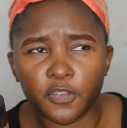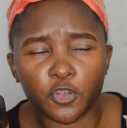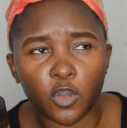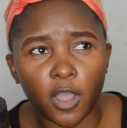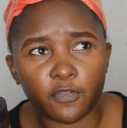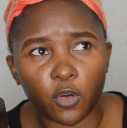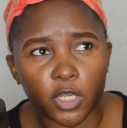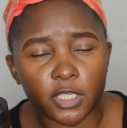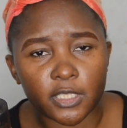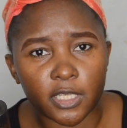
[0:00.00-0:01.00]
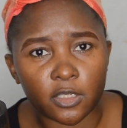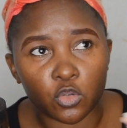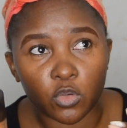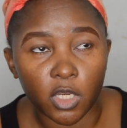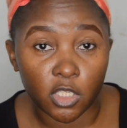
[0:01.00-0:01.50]
If you have oily skin,
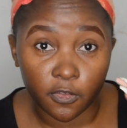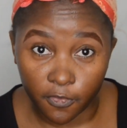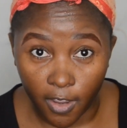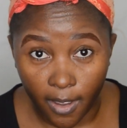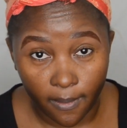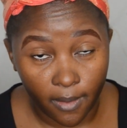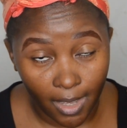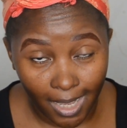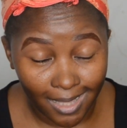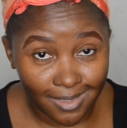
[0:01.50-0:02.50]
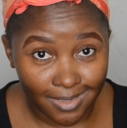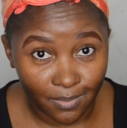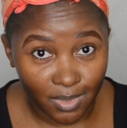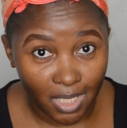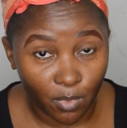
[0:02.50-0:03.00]
to not differ at the
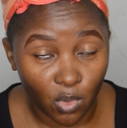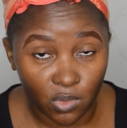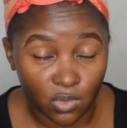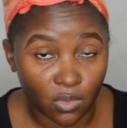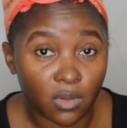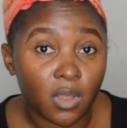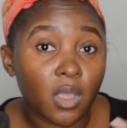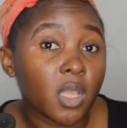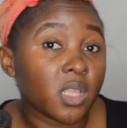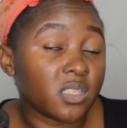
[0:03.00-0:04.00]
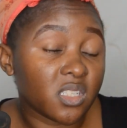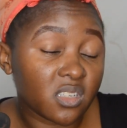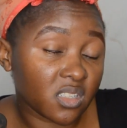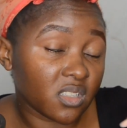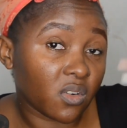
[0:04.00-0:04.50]
same time also.
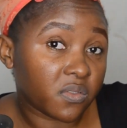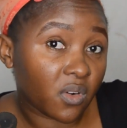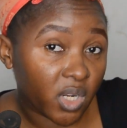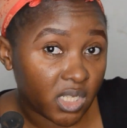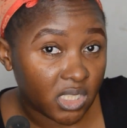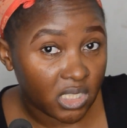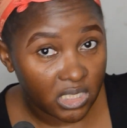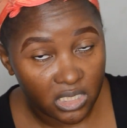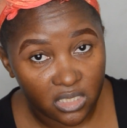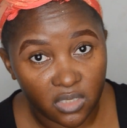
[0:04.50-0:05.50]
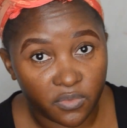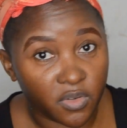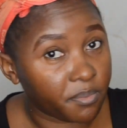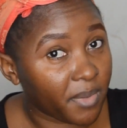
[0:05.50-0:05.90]
Degree of oiliness is different.